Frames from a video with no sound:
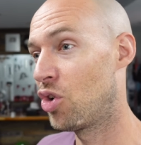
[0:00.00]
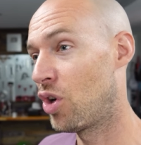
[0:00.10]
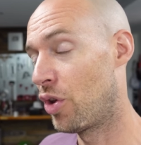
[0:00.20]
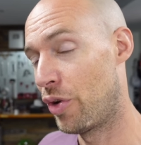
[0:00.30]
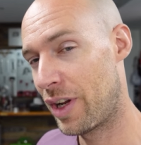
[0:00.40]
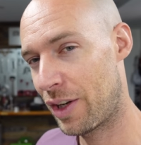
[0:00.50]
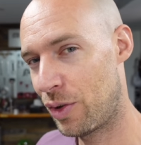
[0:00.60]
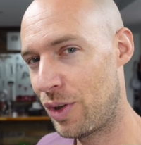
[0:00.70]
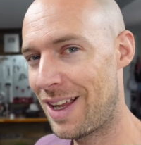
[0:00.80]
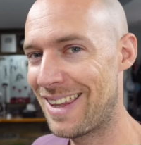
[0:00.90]
although not a
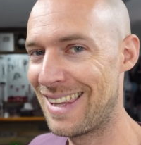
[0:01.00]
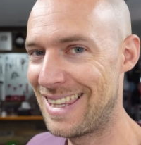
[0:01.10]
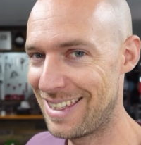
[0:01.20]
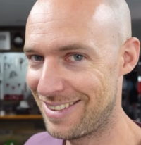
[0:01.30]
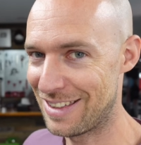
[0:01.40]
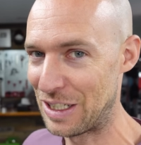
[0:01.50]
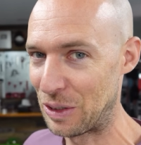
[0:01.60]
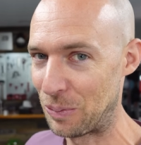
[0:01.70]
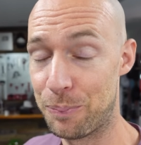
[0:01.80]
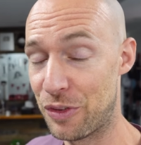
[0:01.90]
whole lot this year.